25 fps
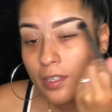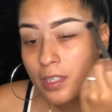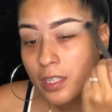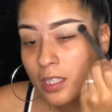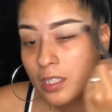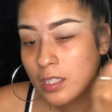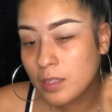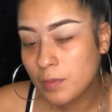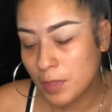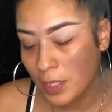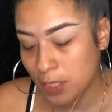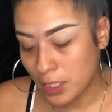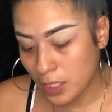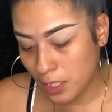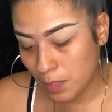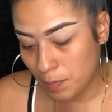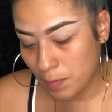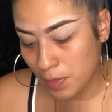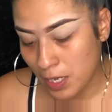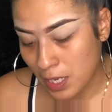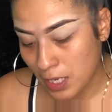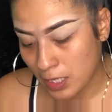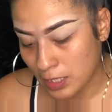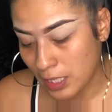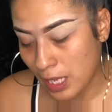especially
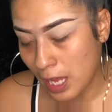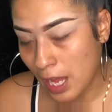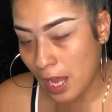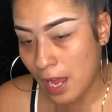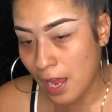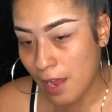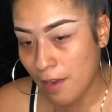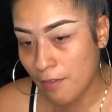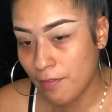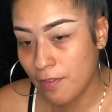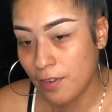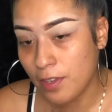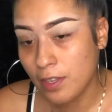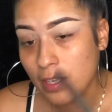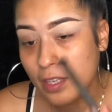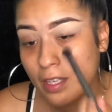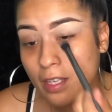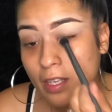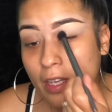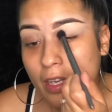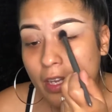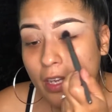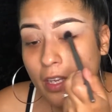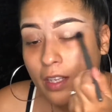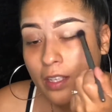because I have really
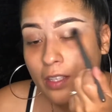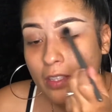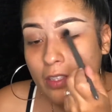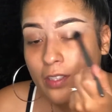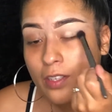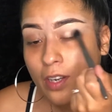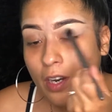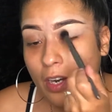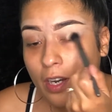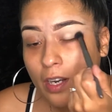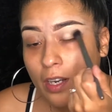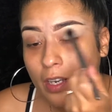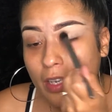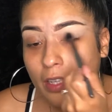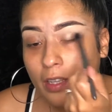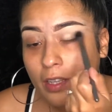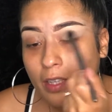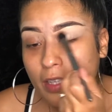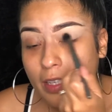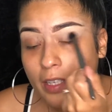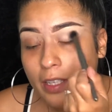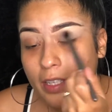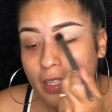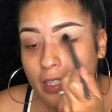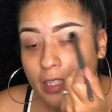dark
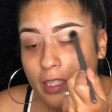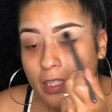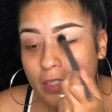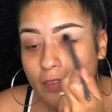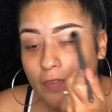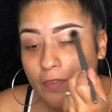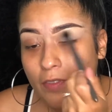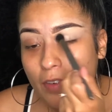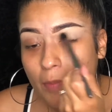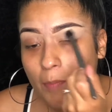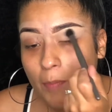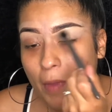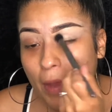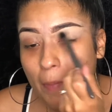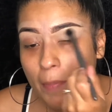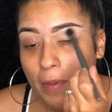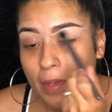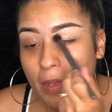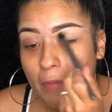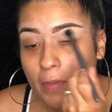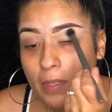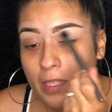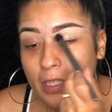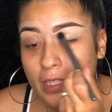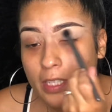lids from my
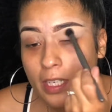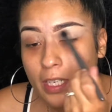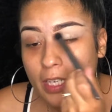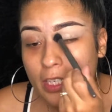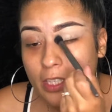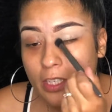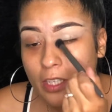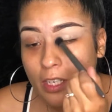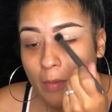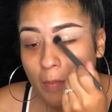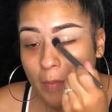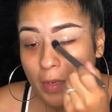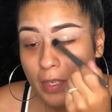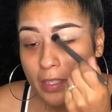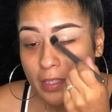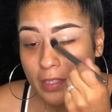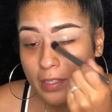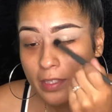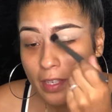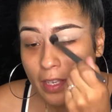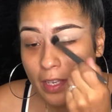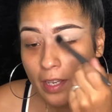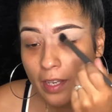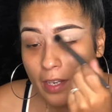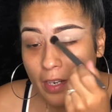pigmentation on my
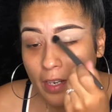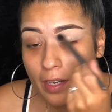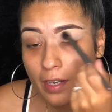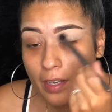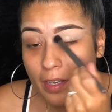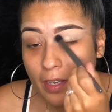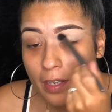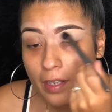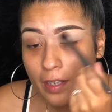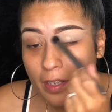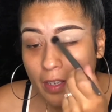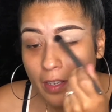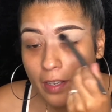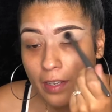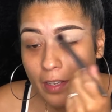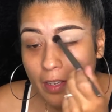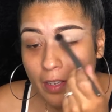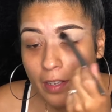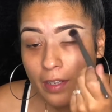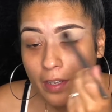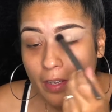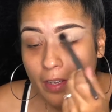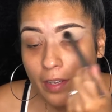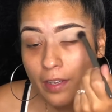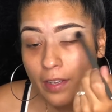skin,
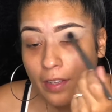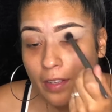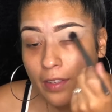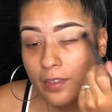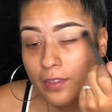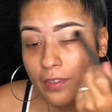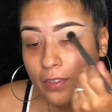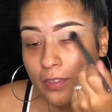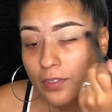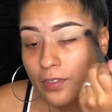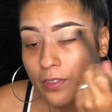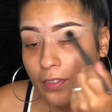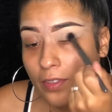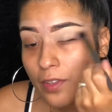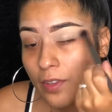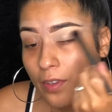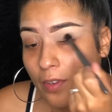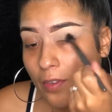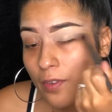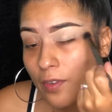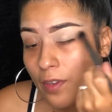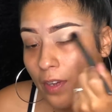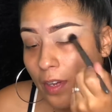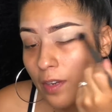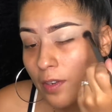
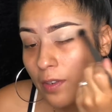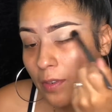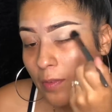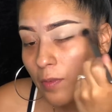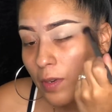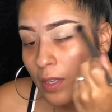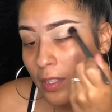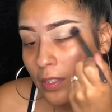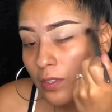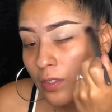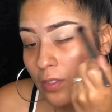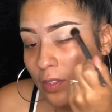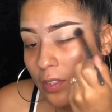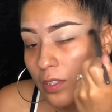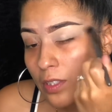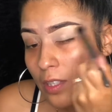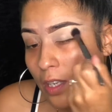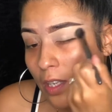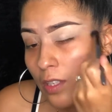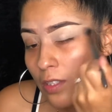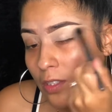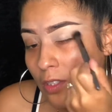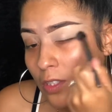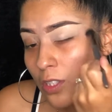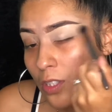so I want those
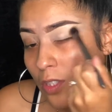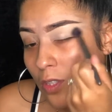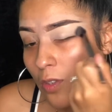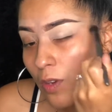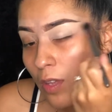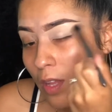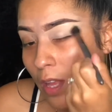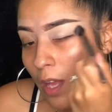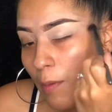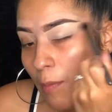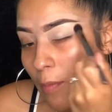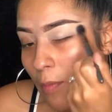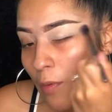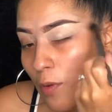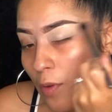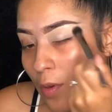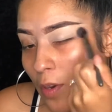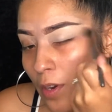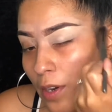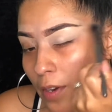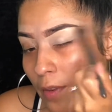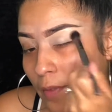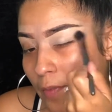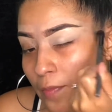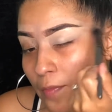colors to show a lot more.